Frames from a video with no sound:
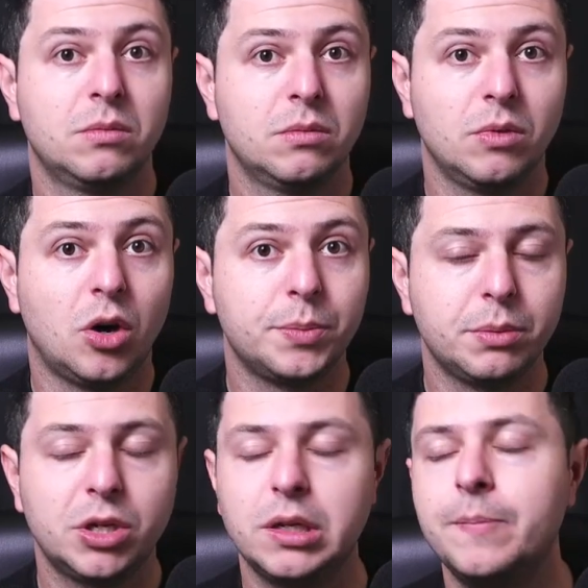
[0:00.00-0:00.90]

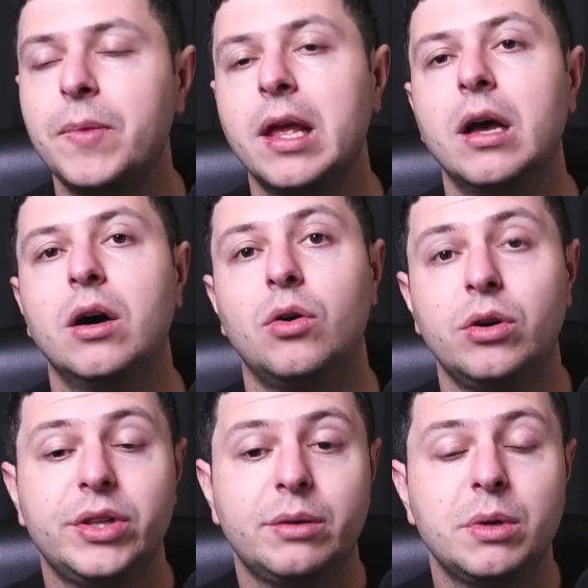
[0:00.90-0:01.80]
optimal,
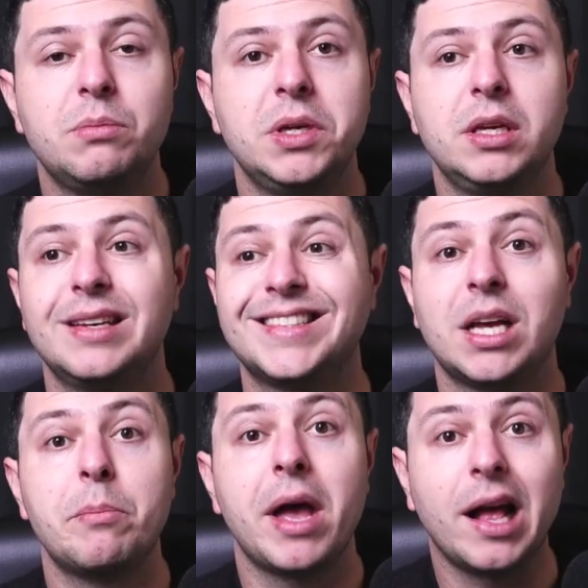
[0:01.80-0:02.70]
or there may be
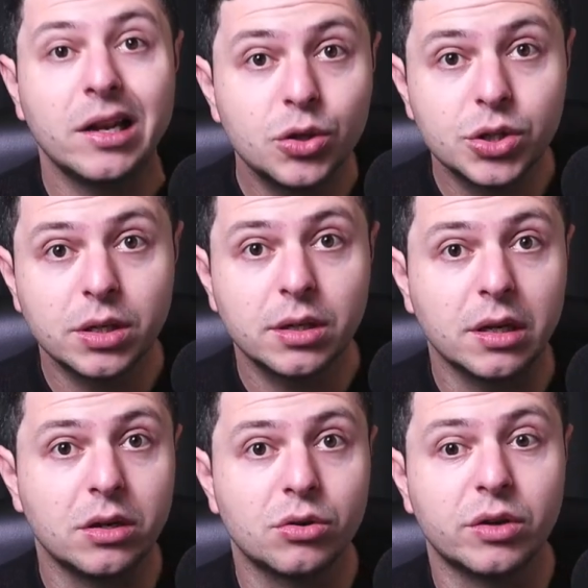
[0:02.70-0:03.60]
some allergen
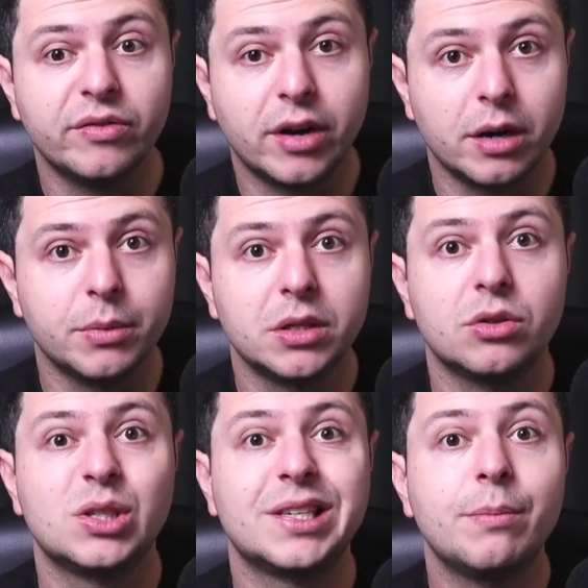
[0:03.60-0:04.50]
in your environment or
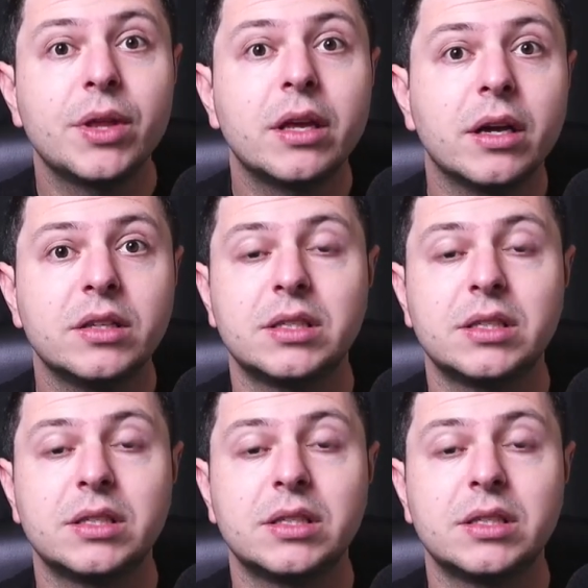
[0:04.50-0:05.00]
something else,